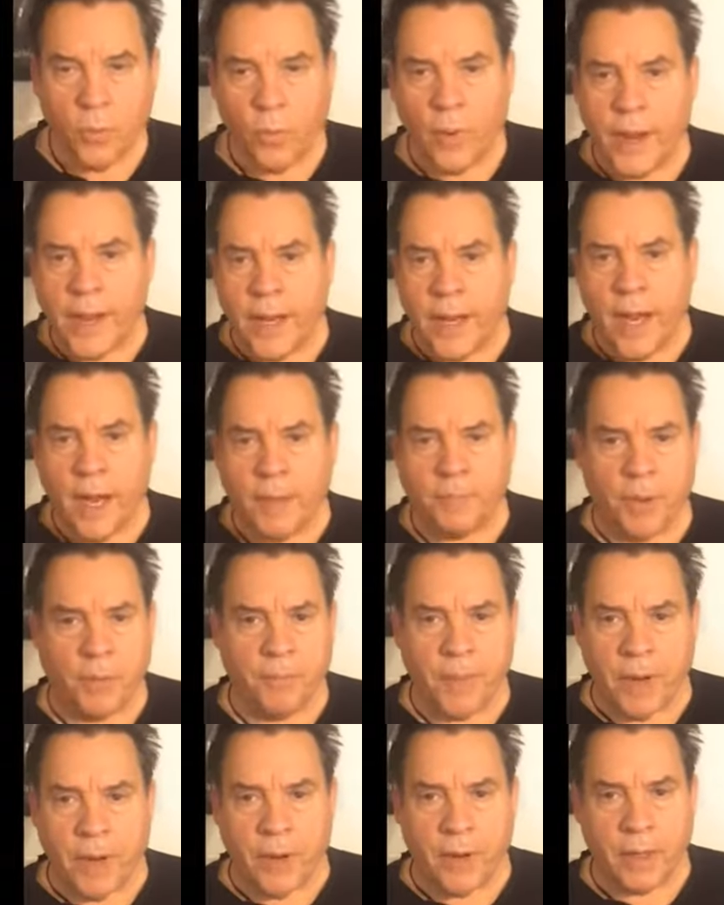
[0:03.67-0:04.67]
Wake up,
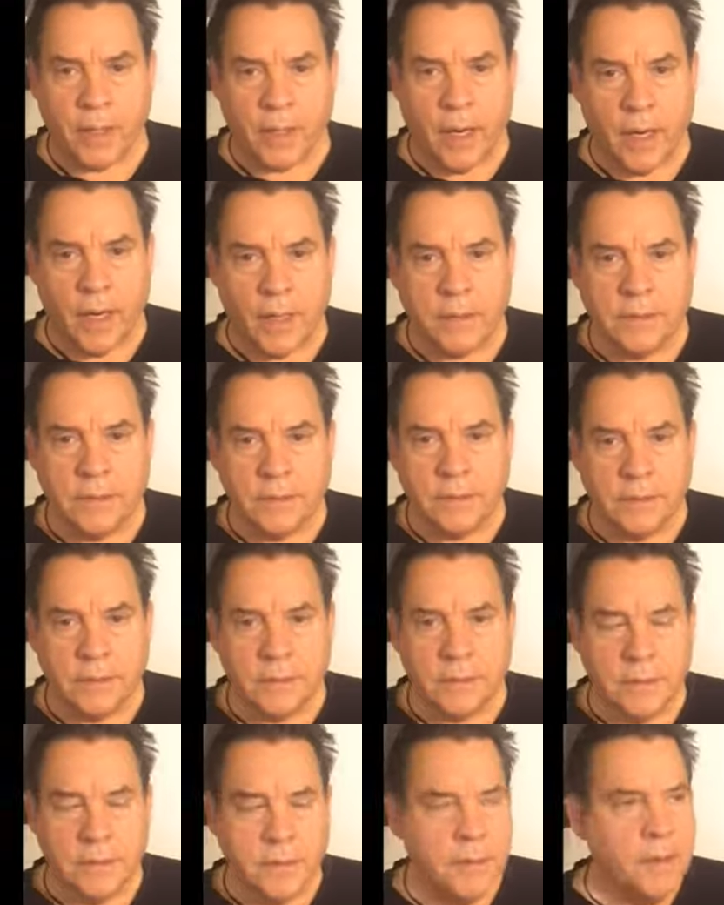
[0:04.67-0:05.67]
America.
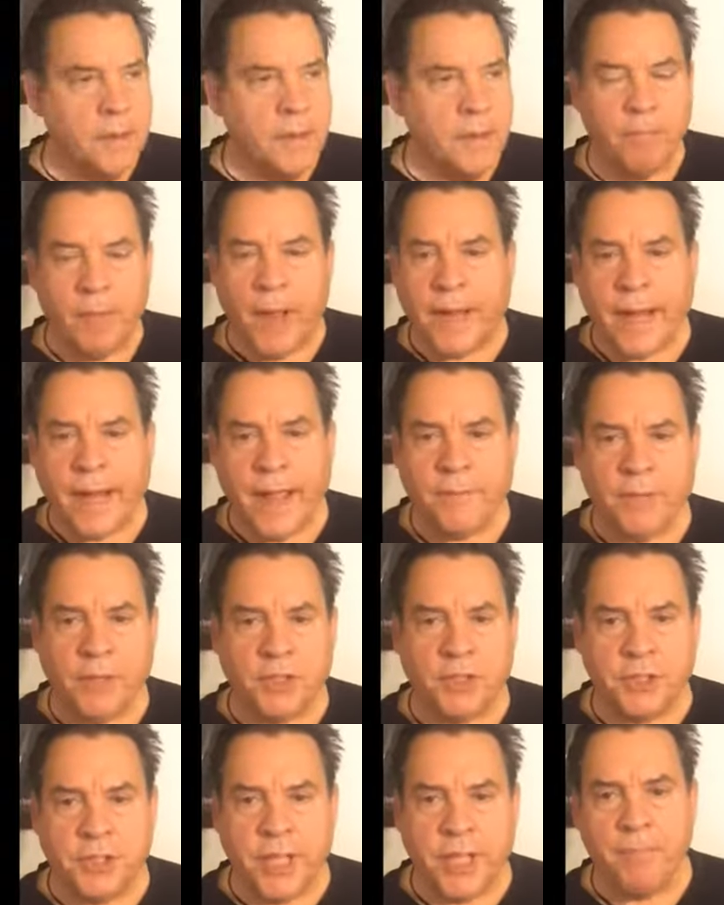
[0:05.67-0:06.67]
My name
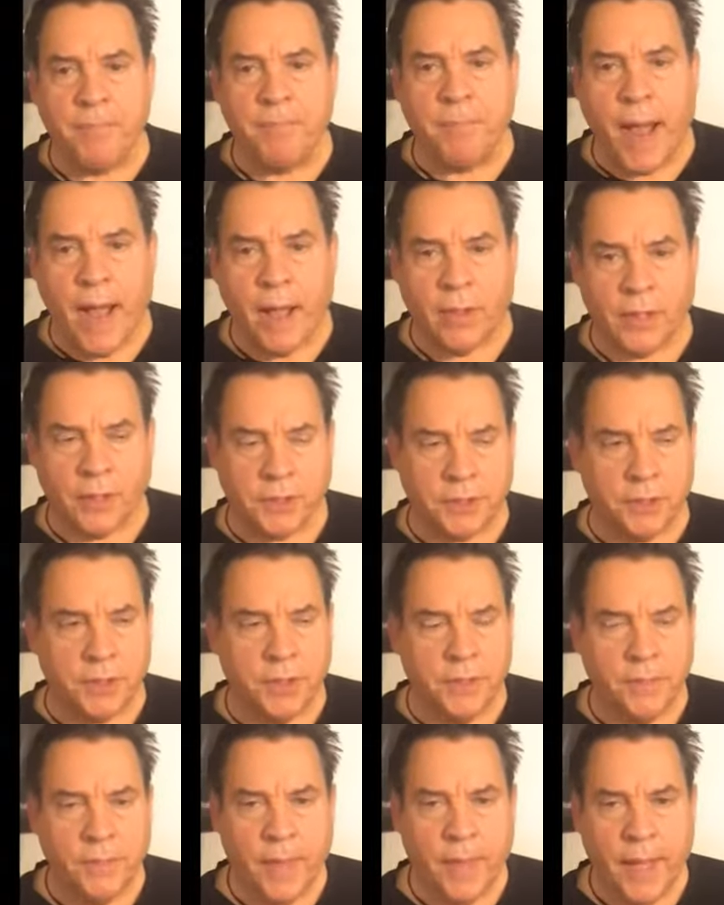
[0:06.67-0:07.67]
is Steve Balich,
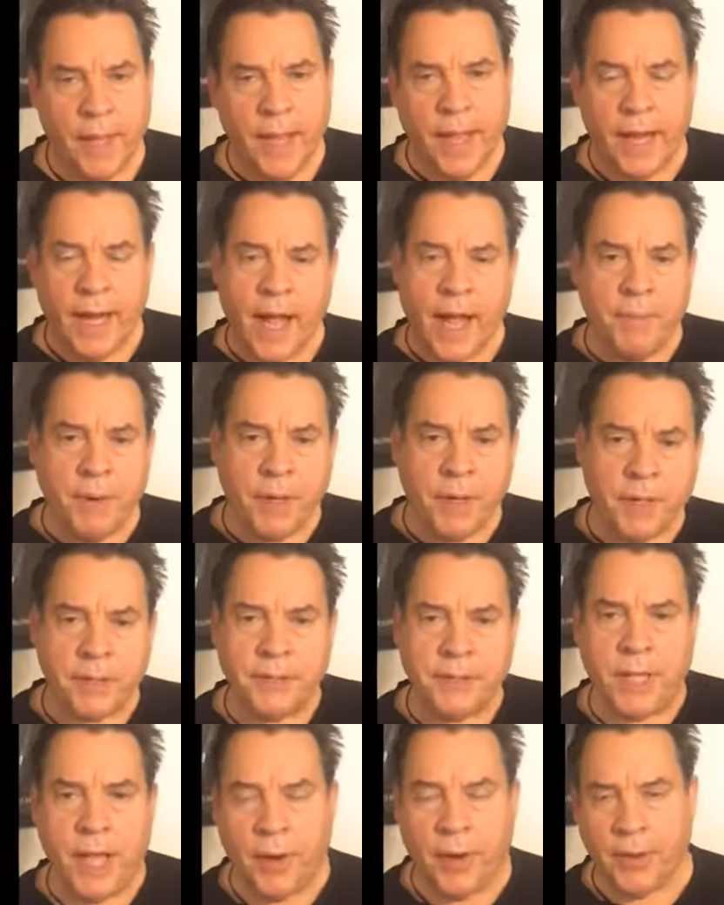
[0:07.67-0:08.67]
and I'm
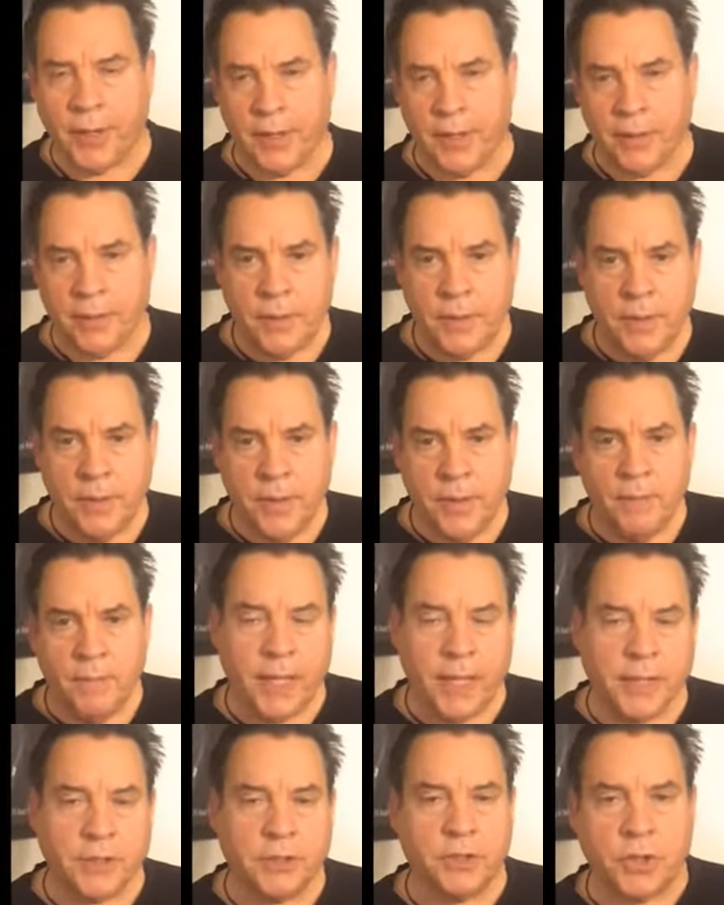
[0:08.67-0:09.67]
here to tell you
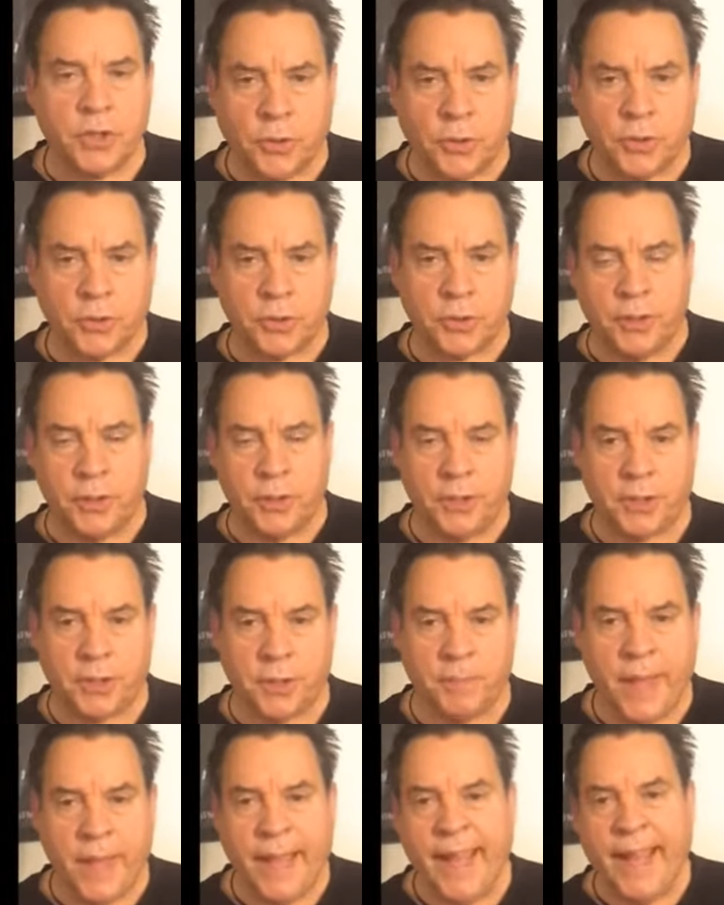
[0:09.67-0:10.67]
that
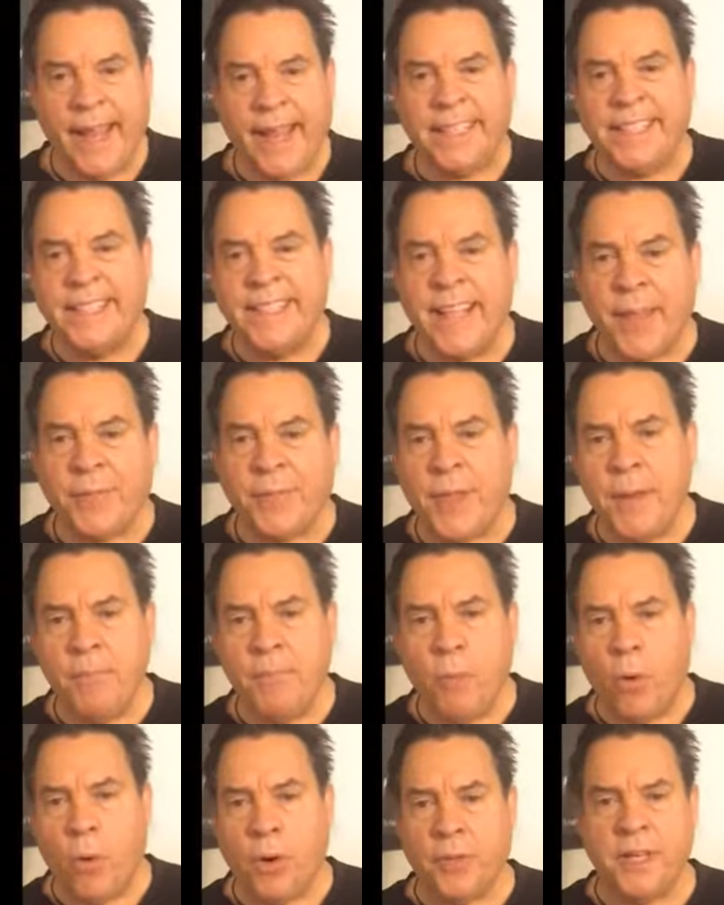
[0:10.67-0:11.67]
socialism is
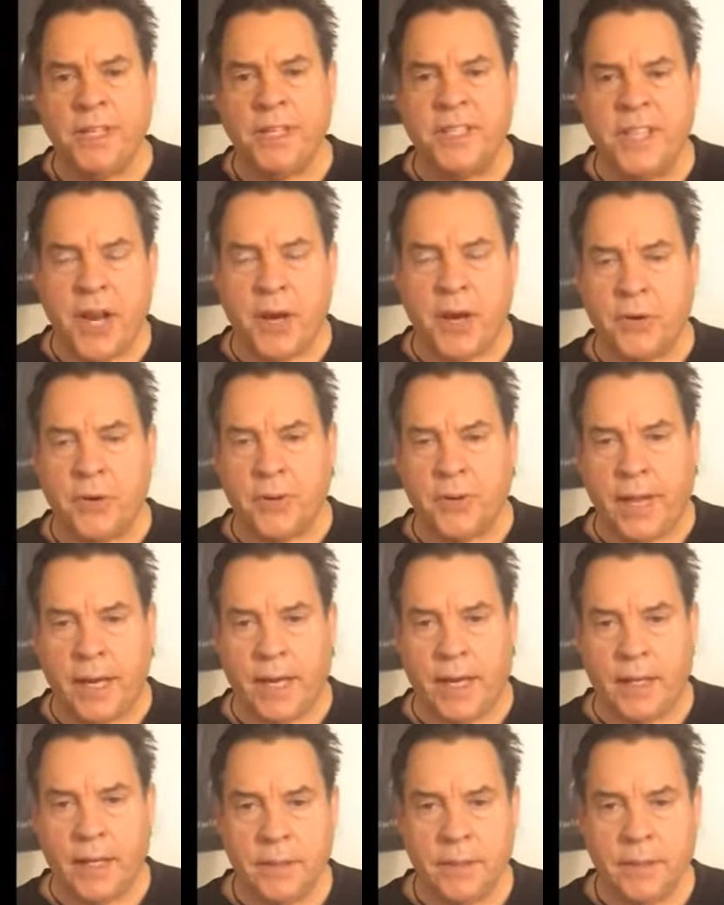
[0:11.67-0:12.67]
nothing more than tyranny.
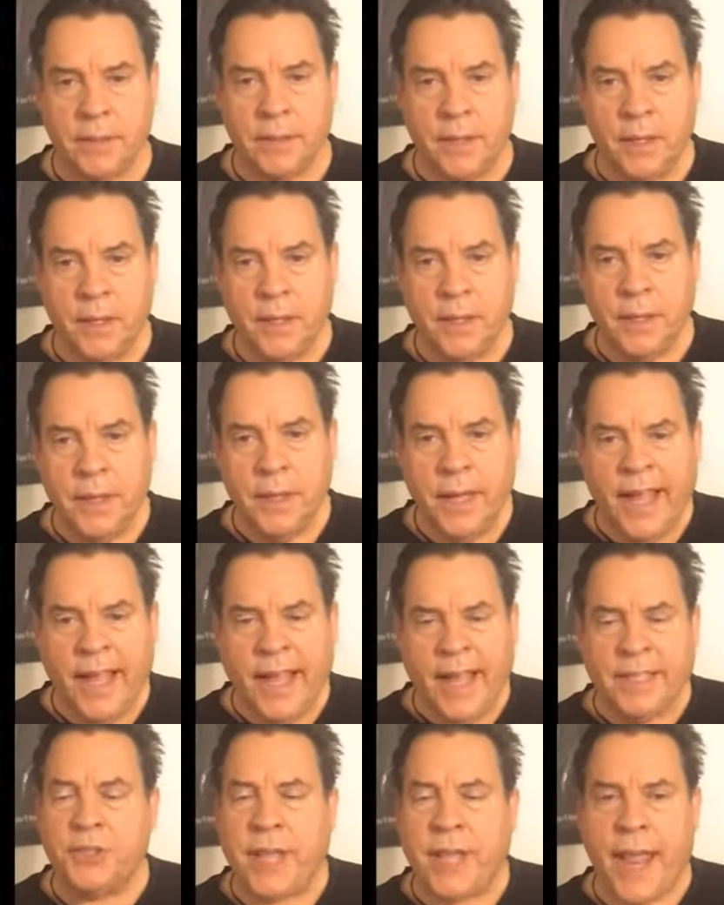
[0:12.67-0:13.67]

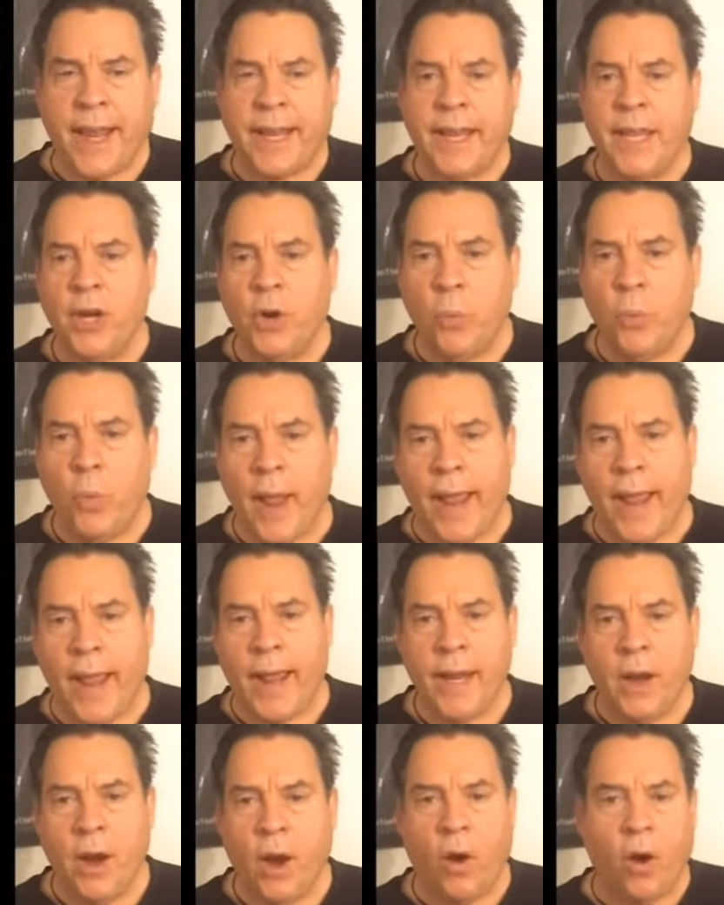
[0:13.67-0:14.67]
It's taking
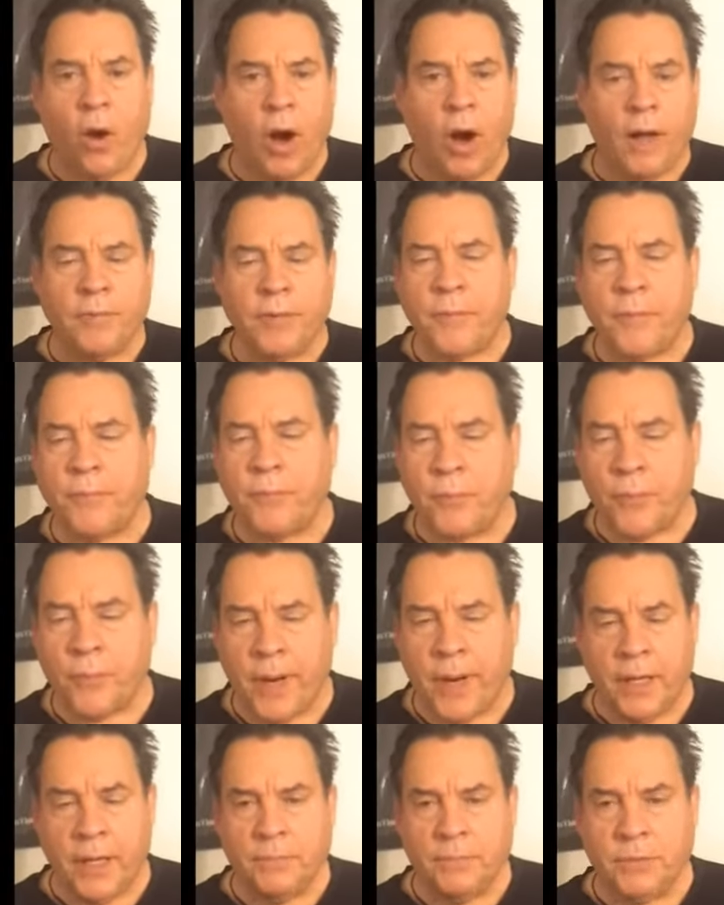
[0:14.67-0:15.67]
away all of our
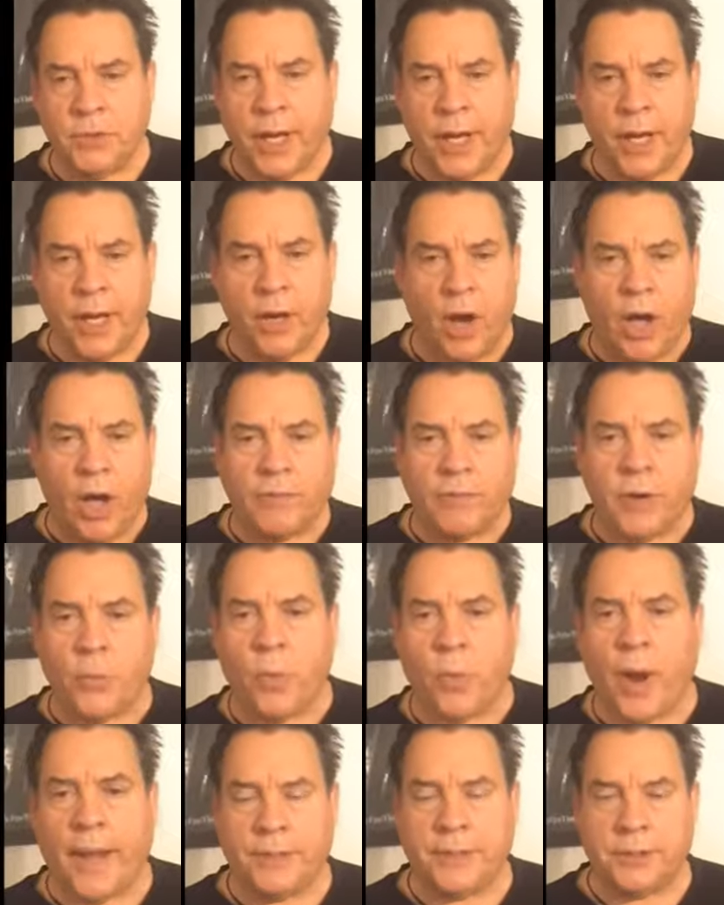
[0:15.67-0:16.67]
freedoms and all of
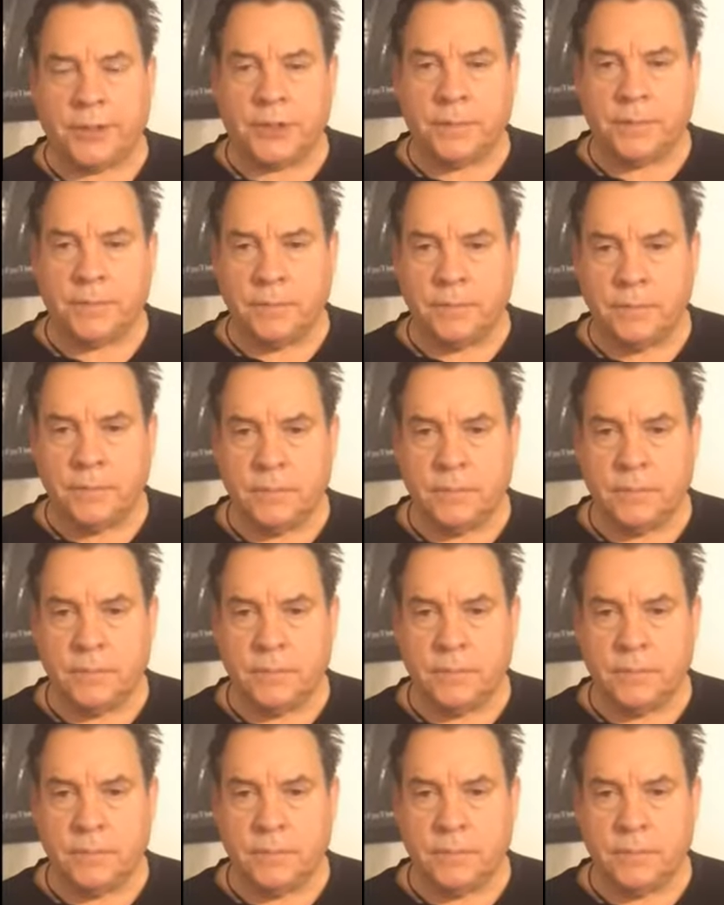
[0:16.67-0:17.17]
our rights.